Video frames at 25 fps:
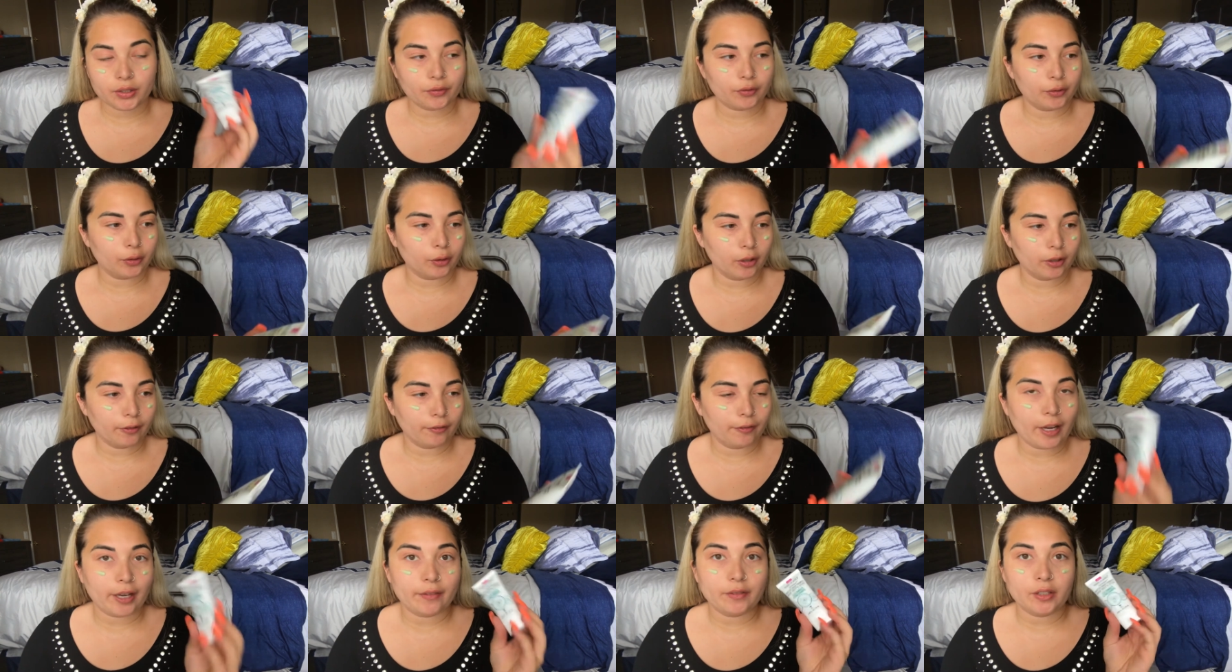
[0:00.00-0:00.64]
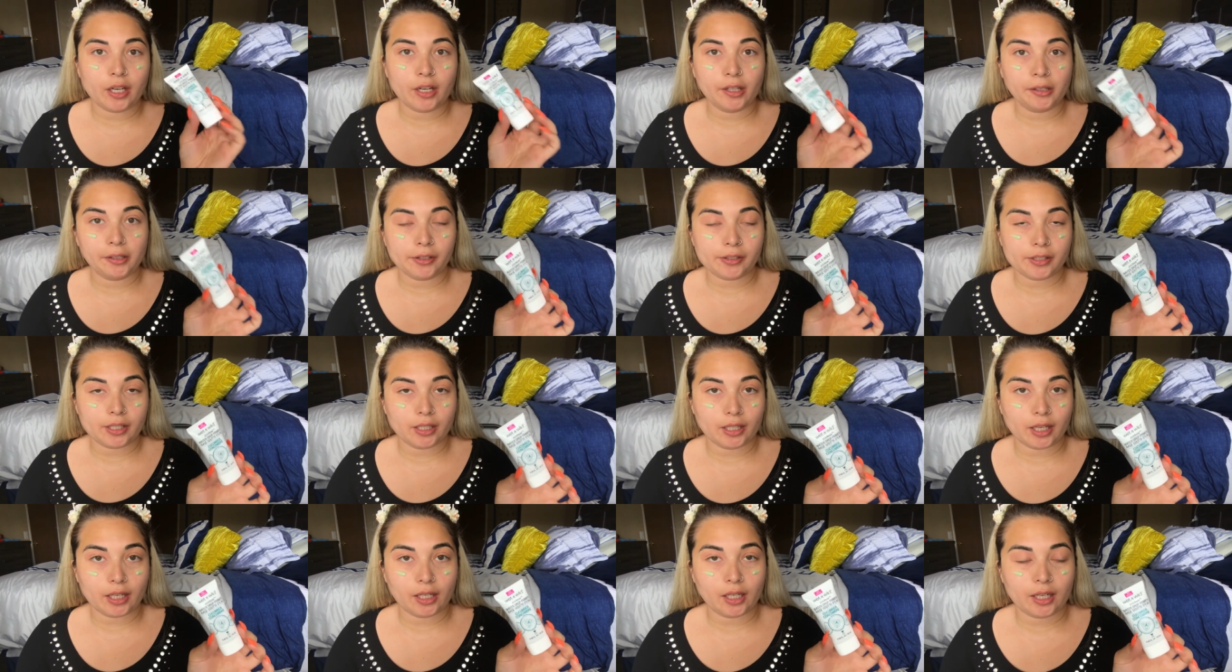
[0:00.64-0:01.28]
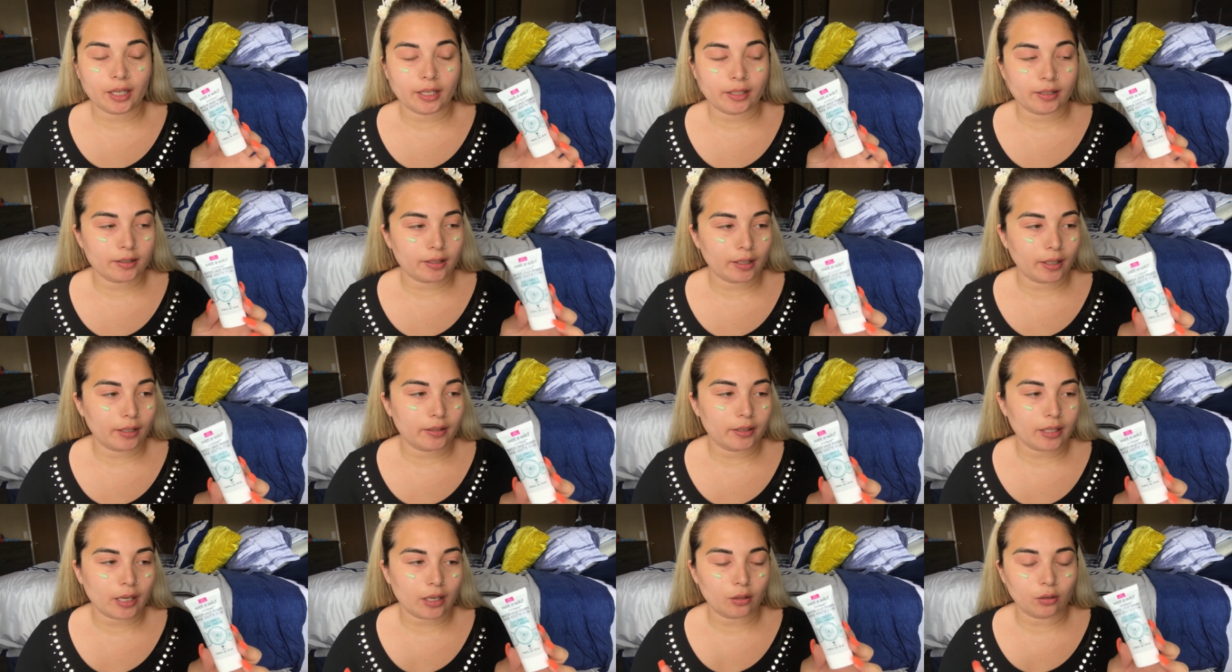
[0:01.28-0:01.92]
for
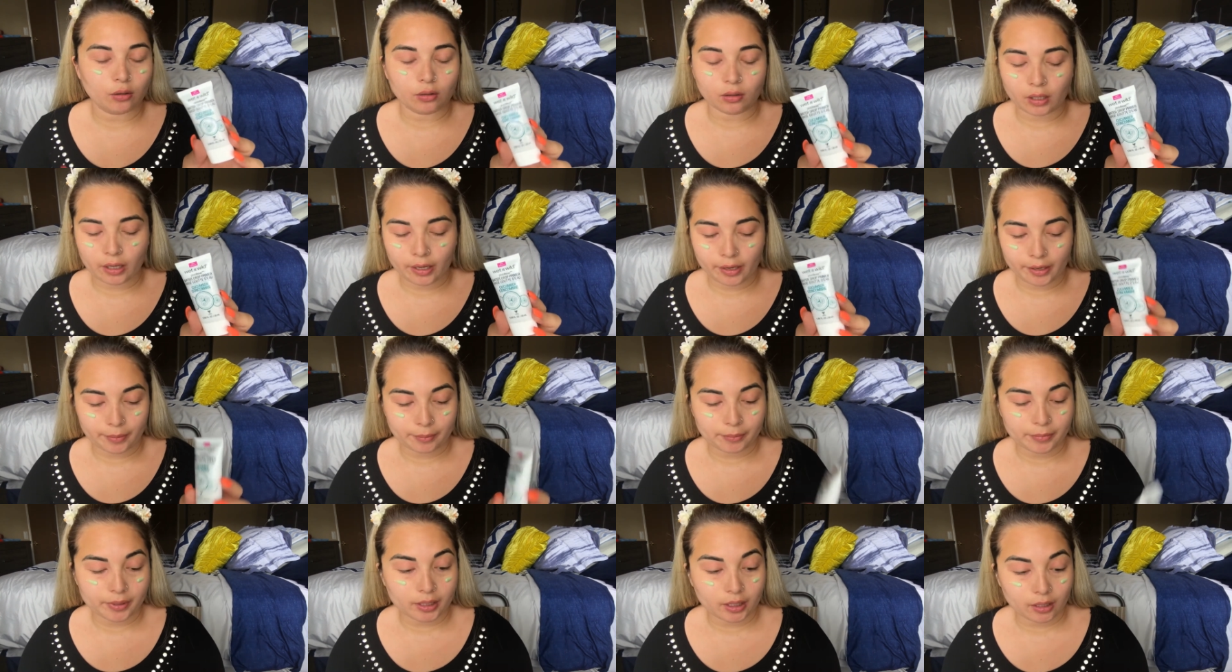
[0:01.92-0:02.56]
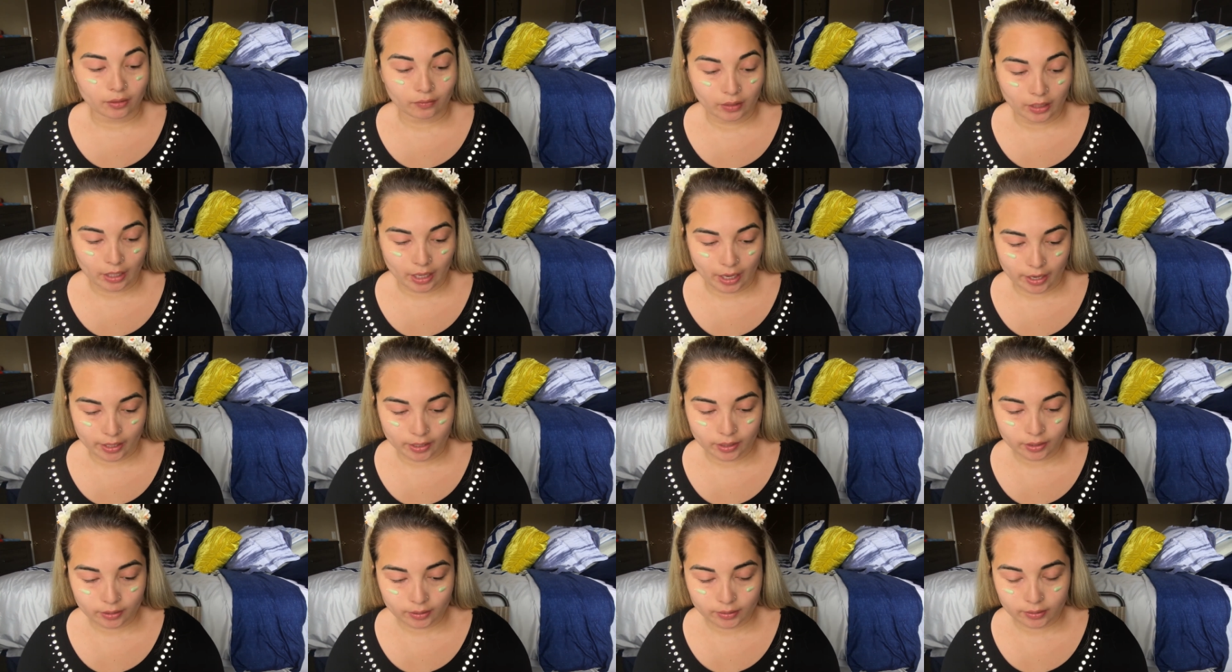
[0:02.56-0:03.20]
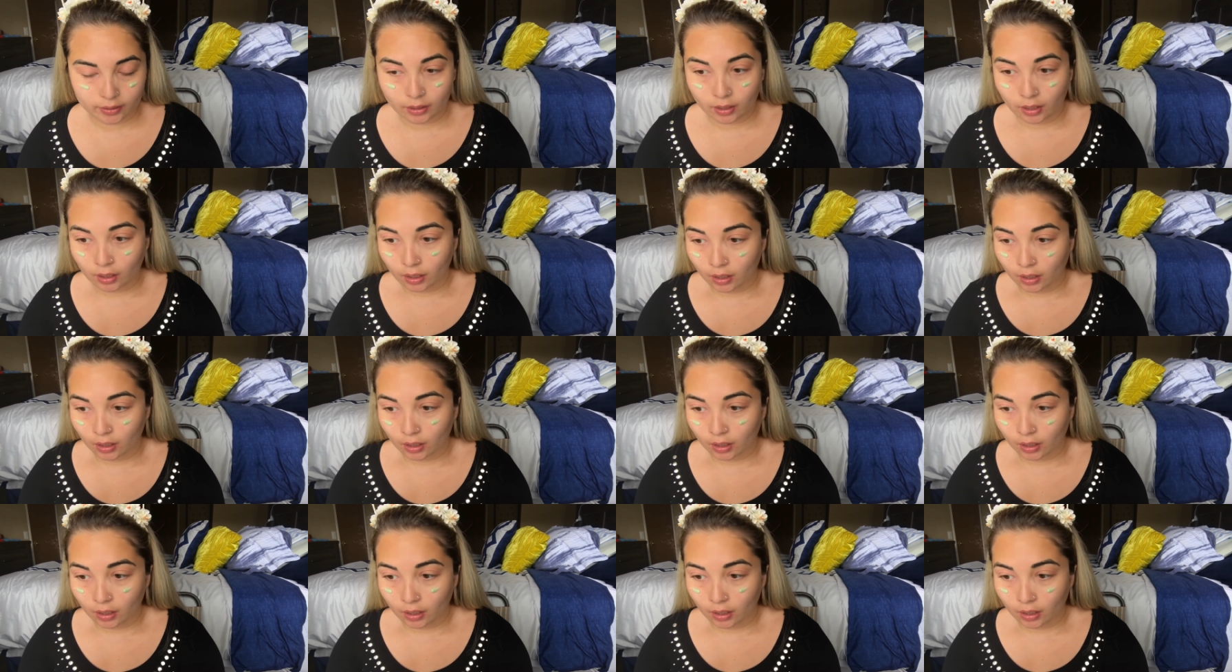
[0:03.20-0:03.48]
$5.99 at CVS.